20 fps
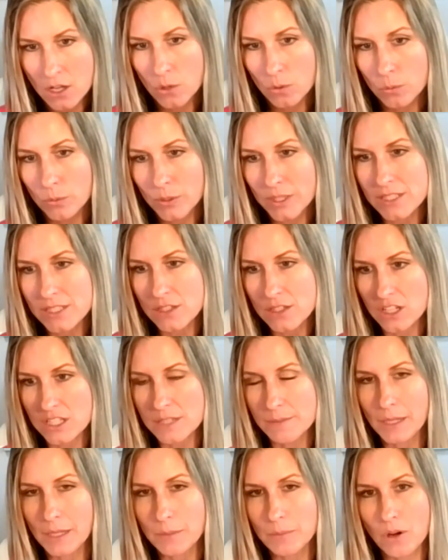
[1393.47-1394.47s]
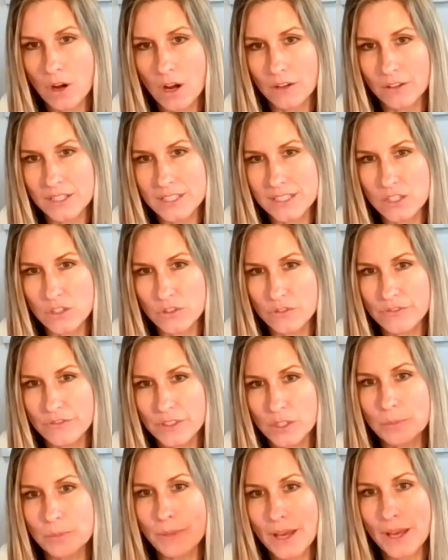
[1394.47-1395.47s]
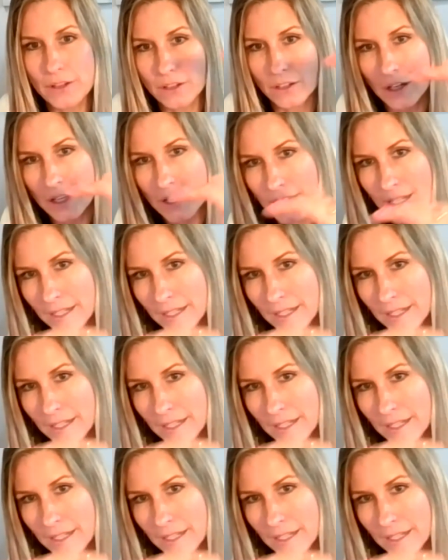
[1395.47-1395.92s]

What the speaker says: we start to make progress and you feel better.